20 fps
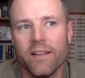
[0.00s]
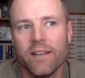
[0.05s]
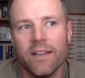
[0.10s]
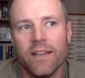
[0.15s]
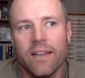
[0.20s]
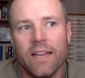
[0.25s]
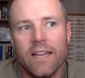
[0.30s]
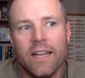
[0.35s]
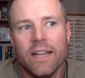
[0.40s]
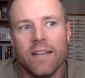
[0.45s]

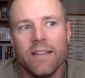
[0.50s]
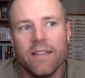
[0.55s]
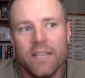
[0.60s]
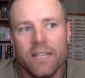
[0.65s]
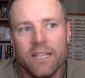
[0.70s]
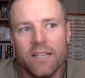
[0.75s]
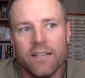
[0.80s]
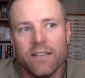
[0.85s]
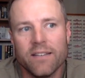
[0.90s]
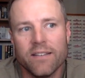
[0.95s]
and I
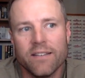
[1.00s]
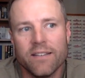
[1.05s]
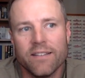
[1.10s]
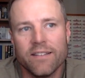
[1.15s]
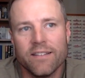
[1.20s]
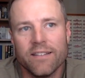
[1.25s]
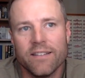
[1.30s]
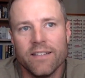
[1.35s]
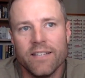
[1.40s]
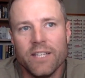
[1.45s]
think
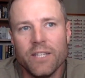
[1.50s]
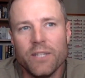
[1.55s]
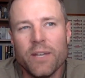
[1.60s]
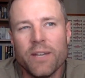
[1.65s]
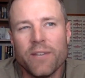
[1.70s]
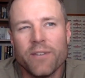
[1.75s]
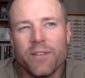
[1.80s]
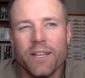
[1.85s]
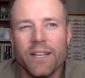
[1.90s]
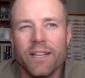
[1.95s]
you
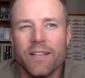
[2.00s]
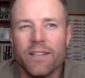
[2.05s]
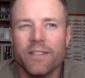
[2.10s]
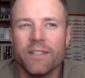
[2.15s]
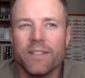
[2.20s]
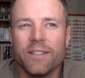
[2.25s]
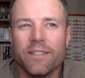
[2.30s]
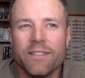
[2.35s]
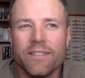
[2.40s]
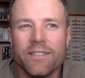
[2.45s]
never get
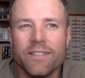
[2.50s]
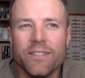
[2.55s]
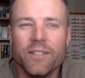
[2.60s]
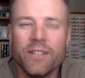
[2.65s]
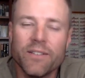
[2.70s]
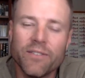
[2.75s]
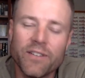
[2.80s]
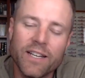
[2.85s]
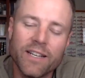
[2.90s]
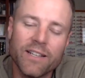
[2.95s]

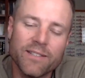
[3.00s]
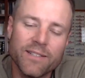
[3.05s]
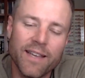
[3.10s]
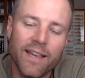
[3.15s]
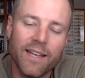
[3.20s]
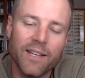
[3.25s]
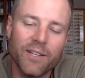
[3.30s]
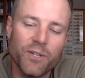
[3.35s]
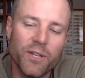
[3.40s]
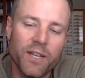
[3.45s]
a
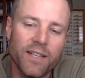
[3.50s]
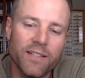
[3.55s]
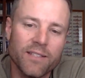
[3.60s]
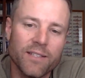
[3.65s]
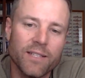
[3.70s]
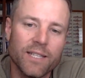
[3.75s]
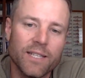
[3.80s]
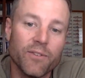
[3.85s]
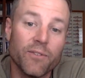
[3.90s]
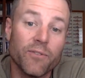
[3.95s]
second chance to
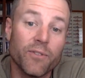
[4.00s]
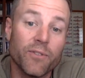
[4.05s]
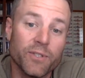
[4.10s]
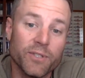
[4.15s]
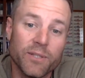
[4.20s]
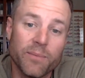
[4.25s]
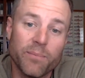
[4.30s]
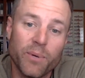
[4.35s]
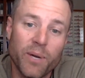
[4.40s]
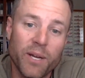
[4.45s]
leave a first
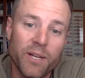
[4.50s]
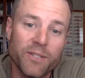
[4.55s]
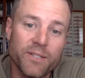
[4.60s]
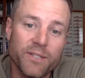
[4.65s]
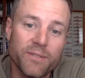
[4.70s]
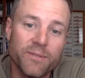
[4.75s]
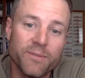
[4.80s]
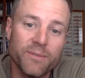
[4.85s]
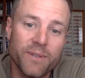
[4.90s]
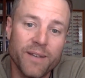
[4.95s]
impression,
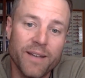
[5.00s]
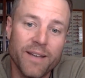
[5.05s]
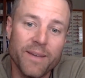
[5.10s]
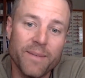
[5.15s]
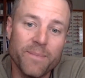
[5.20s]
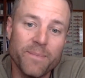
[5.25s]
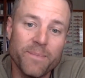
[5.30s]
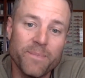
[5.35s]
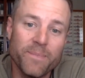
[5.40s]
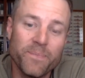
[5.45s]
right?
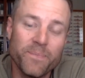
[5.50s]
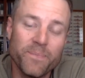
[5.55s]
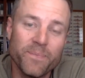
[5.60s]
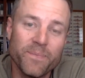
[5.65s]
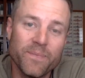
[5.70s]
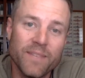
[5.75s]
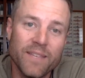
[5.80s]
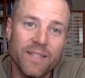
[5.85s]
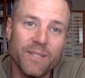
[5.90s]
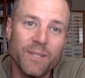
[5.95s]

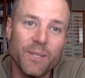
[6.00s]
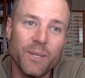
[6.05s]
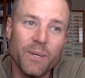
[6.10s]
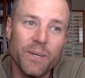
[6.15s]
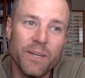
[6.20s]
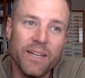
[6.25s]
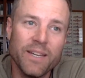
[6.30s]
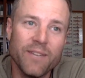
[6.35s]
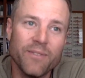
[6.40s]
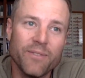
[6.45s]
And so
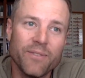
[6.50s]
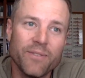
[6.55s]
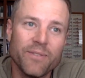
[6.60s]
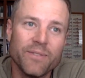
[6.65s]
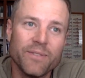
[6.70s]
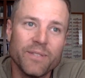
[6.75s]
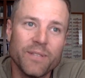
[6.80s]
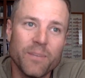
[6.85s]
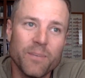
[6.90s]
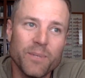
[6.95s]
if
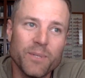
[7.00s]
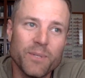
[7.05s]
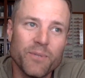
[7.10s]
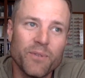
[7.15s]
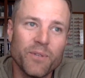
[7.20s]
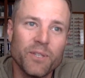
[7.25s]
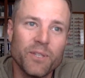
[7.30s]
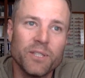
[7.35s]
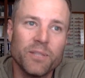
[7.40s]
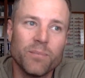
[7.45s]
someone's
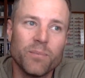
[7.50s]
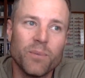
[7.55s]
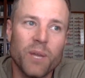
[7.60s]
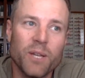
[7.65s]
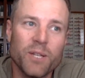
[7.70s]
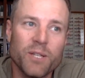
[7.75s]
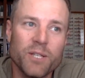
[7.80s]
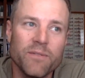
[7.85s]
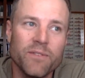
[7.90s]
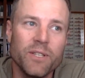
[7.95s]
first
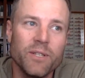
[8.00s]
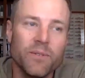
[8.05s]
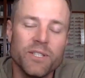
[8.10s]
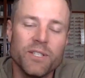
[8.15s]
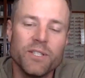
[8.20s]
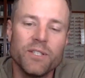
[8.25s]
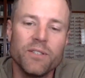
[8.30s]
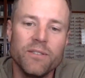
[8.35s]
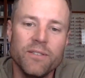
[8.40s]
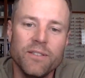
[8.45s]
impression of you
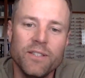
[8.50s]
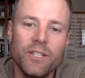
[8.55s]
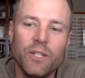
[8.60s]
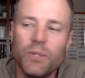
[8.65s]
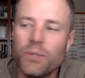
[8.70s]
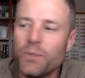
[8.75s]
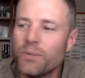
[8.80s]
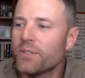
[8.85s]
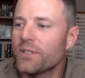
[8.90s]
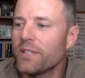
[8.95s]
is
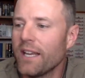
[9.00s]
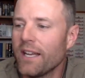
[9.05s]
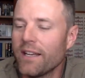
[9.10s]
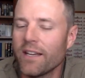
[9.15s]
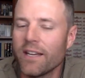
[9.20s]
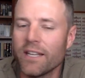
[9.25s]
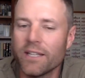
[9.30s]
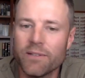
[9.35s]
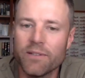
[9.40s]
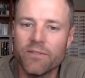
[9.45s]
you
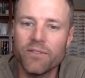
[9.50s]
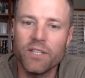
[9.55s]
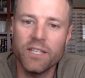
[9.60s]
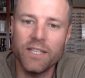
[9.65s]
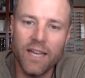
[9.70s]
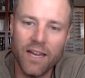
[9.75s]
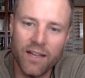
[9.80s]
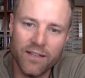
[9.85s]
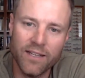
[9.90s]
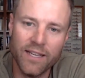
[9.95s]
standing on the river
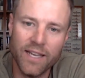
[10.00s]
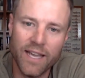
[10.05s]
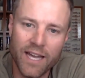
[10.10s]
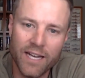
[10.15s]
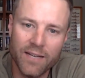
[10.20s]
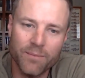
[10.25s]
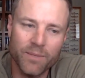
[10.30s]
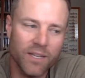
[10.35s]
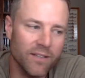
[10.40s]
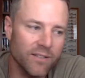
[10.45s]
yelling at
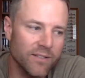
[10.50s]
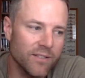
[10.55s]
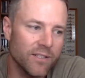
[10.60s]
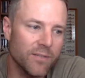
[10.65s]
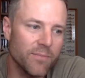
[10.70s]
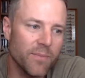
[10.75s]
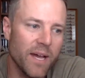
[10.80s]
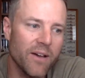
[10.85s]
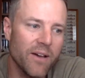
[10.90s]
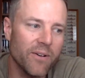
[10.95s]
them, cussing
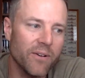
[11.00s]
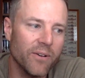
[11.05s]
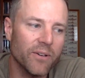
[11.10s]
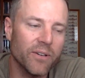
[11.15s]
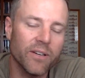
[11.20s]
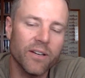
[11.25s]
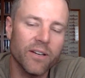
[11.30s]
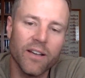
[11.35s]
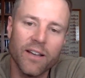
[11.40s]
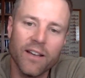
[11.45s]
them out,
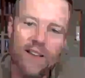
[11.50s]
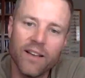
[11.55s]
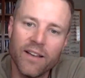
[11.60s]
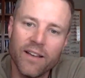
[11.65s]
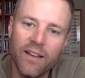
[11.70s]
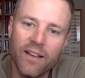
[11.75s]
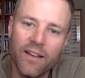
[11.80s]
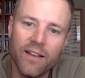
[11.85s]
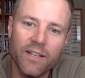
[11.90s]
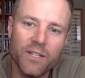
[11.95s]
or
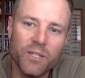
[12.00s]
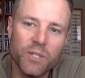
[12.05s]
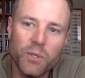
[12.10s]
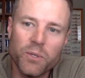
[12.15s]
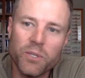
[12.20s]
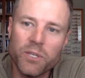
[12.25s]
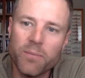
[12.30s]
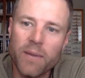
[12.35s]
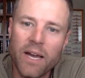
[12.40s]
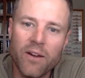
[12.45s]

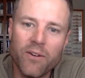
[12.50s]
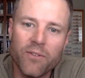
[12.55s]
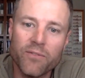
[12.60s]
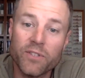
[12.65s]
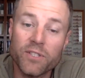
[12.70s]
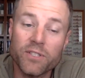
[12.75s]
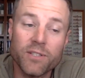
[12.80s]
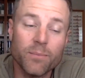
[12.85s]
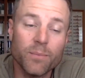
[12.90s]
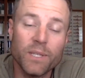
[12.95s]
chewing them out for
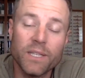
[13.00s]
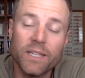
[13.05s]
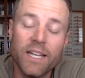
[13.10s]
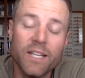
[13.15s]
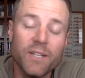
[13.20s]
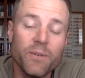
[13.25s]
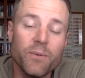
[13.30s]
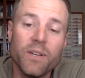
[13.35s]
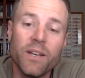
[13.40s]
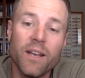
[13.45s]
something they
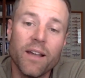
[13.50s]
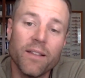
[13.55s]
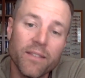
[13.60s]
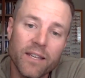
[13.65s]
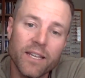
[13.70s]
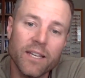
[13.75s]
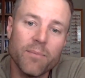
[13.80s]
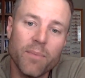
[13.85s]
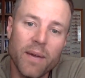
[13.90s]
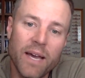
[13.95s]
knew
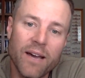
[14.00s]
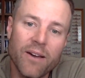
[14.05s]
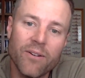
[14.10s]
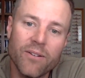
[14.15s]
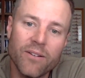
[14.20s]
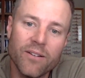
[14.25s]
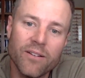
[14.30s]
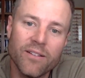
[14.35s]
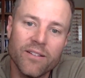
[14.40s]
nothing about,